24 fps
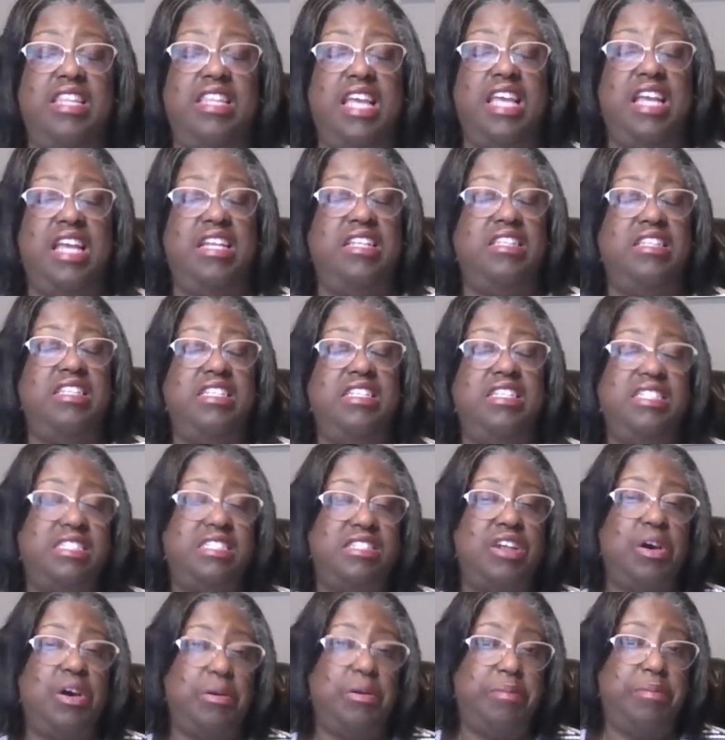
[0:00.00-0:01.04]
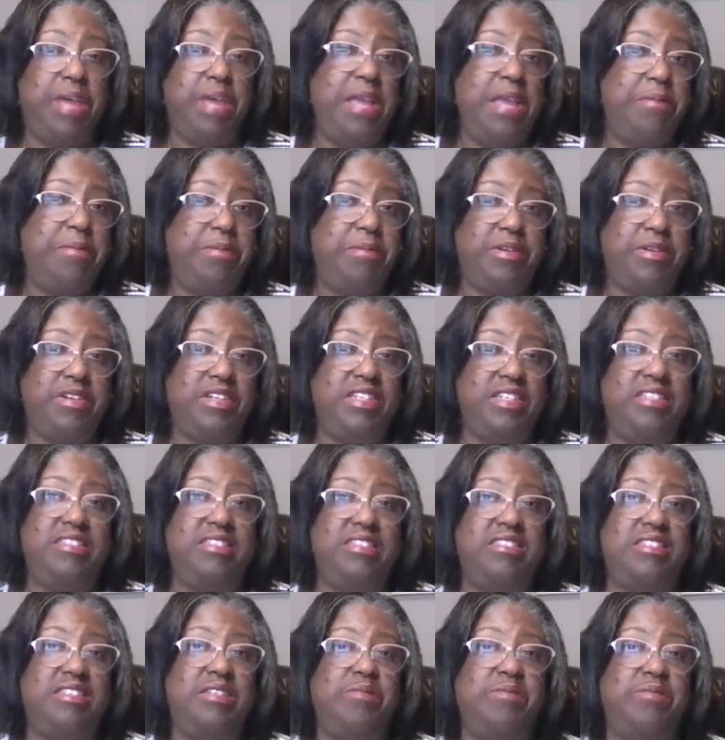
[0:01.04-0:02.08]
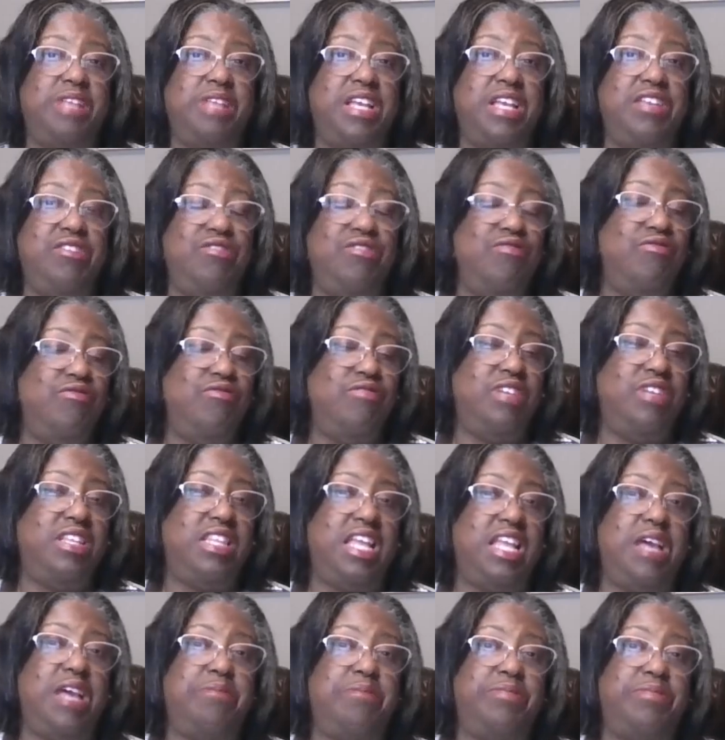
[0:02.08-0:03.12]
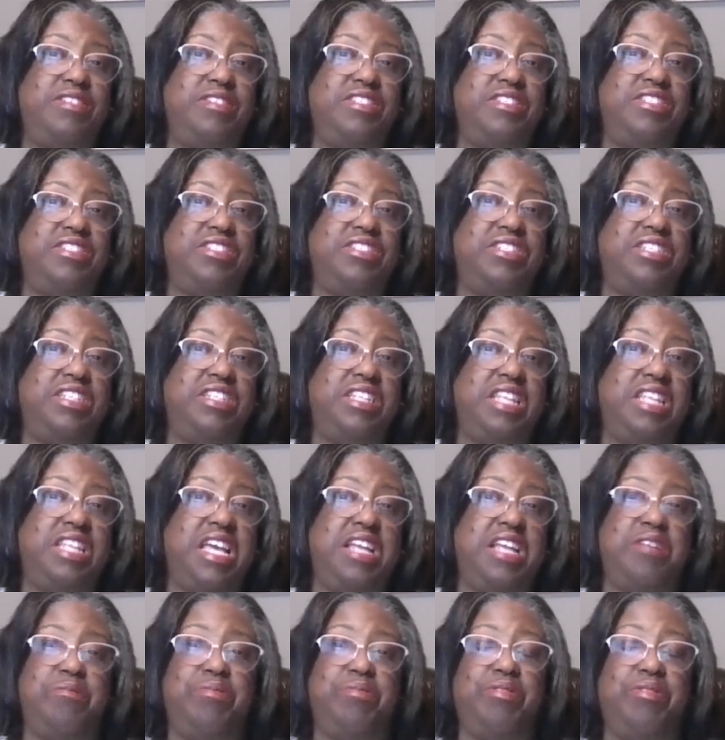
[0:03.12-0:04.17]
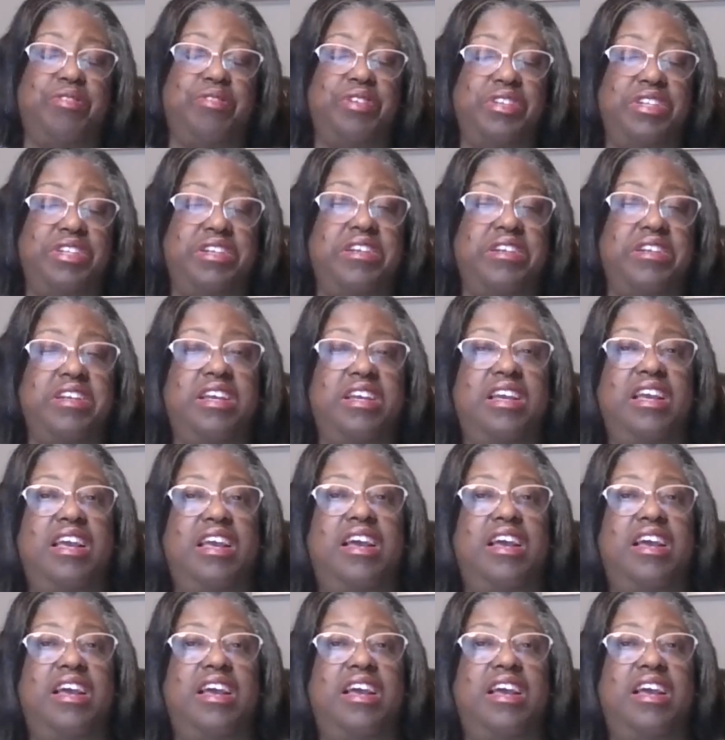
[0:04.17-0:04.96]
that, at least on paper, it seems like you and that position and that employer